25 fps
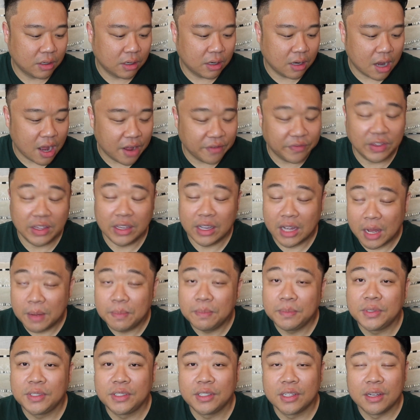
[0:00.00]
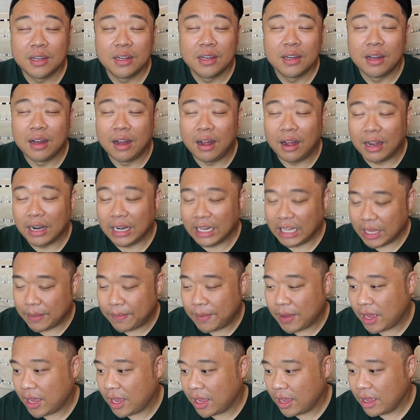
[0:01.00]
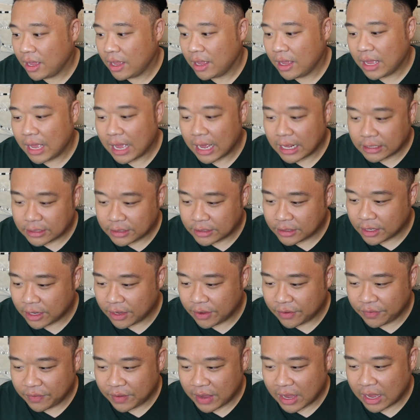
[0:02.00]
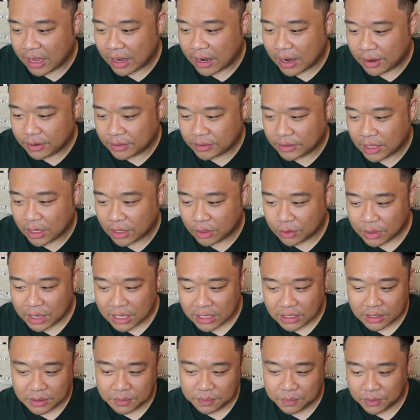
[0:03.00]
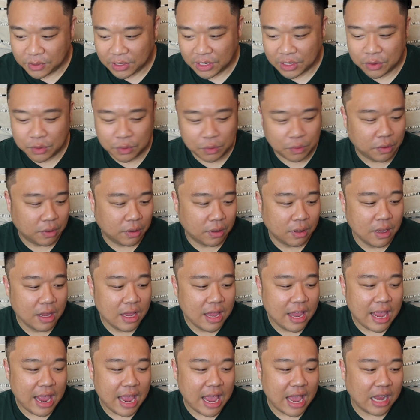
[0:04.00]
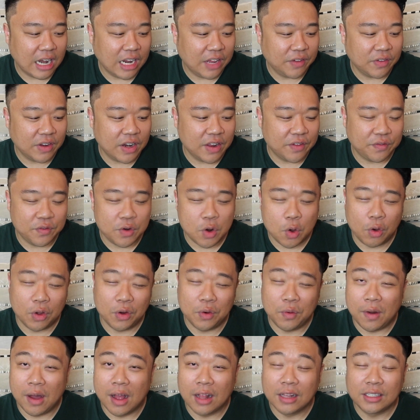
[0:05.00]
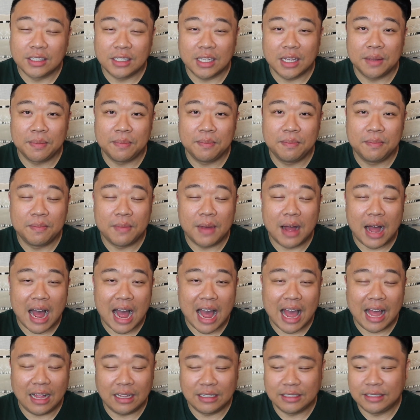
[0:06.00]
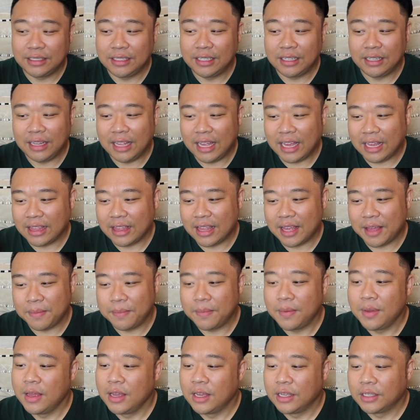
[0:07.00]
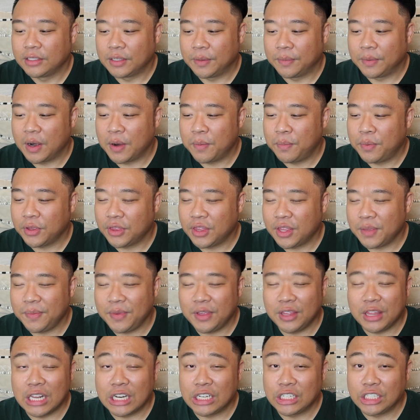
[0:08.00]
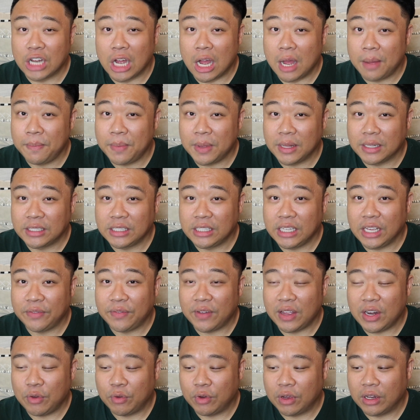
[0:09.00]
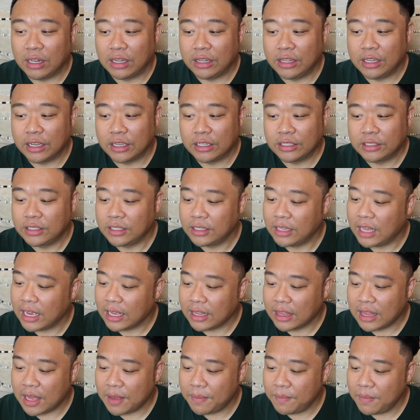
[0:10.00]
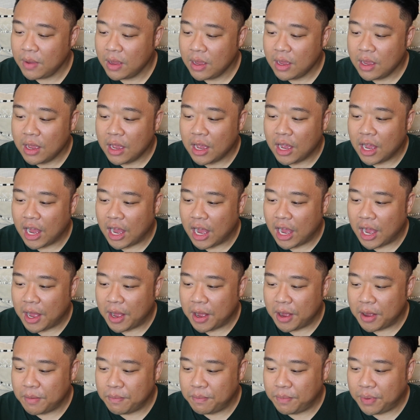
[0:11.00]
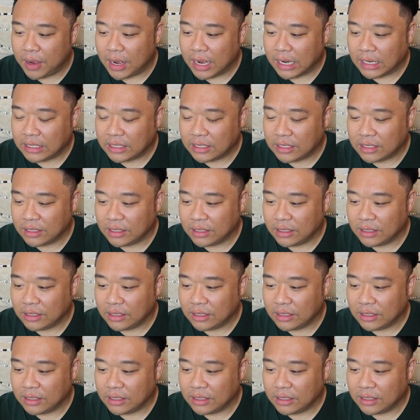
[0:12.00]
coffee cups on eBay and stuff. And I was like, this is pretty cool. And even if no one wants them, I'll still like them. So I'm going to put them in the shop and see if anyone does like them. But